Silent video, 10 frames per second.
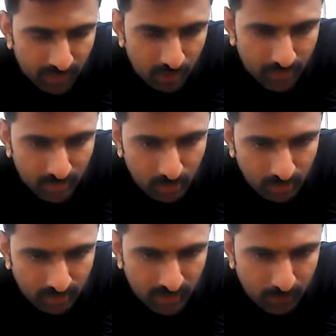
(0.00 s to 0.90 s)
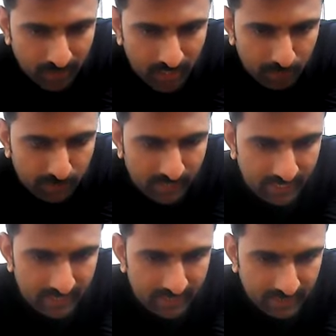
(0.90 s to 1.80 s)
anyone knows the spelling of standard